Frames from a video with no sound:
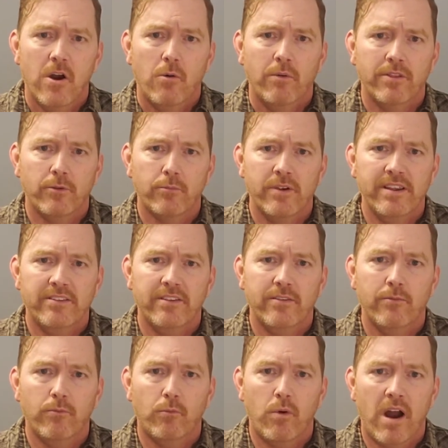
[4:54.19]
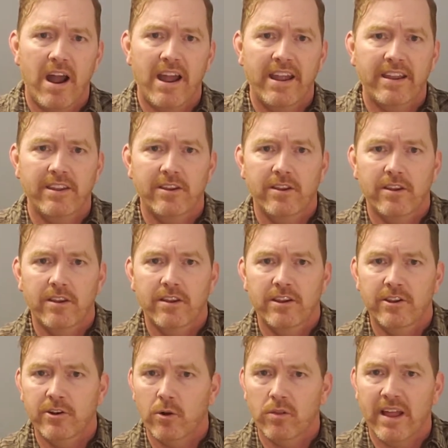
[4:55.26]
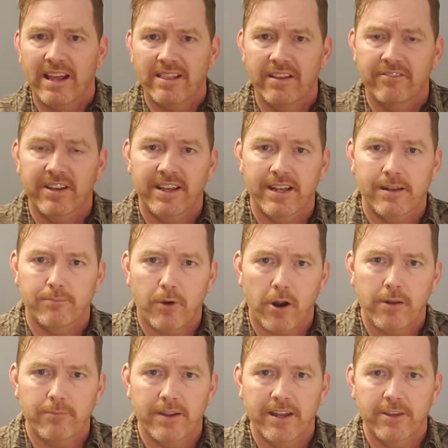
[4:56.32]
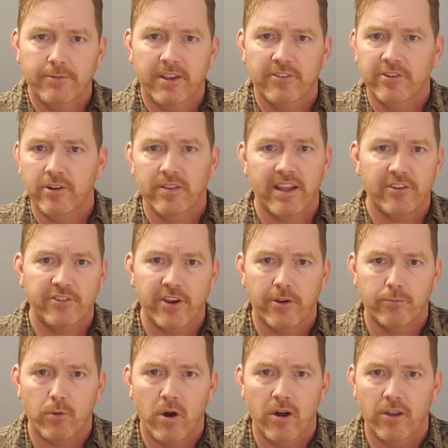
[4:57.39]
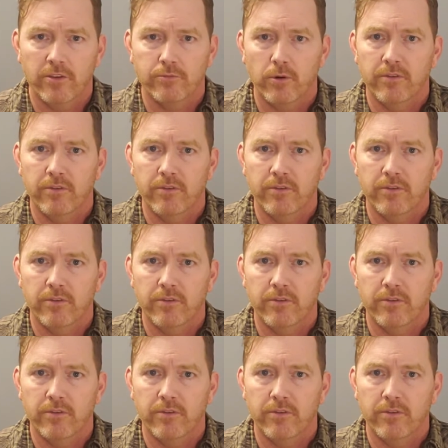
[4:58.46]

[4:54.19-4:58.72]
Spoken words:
when the reason why you don't like living in an apartment, it's because you don't like shared walls.